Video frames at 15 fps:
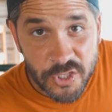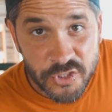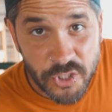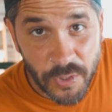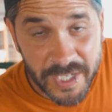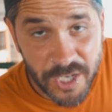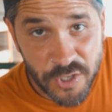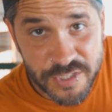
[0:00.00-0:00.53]

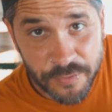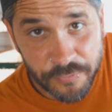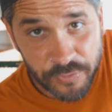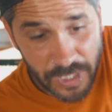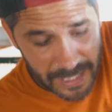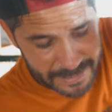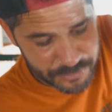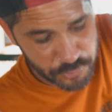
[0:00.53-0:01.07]
So here's a
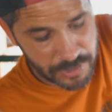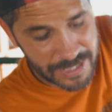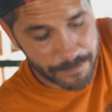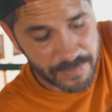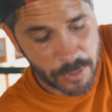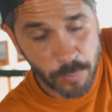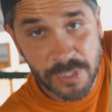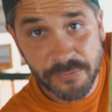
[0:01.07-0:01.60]
fly
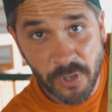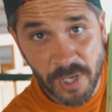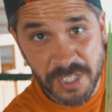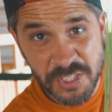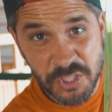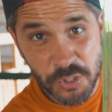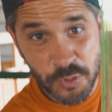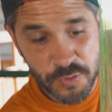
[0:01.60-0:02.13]
trap that we've
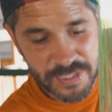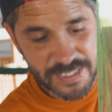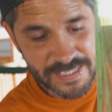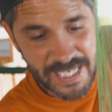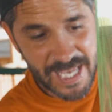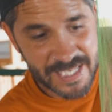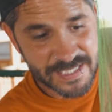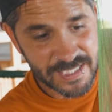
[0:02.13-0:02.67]
already used and
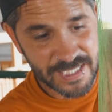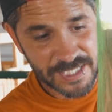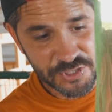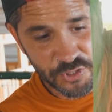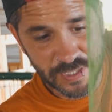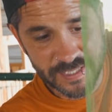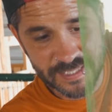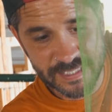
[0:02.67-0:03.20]
tested.
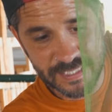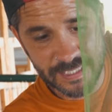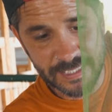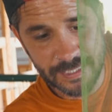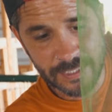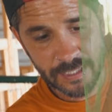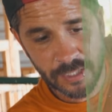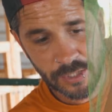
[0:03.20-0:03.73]
As you can
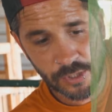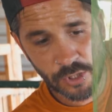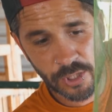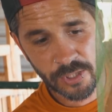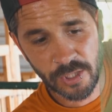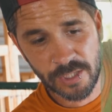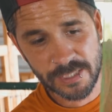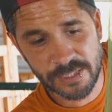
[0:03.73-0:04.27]
see,
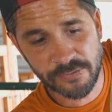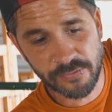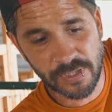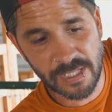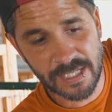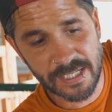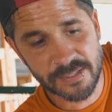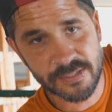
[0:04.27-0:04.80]
look at all these
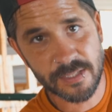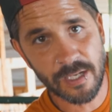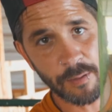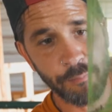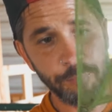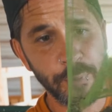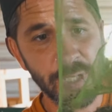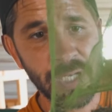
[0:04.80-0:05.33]
flies.
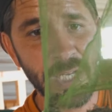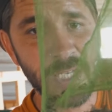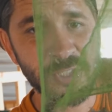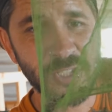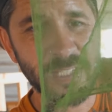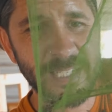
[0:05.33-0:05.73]
A bunch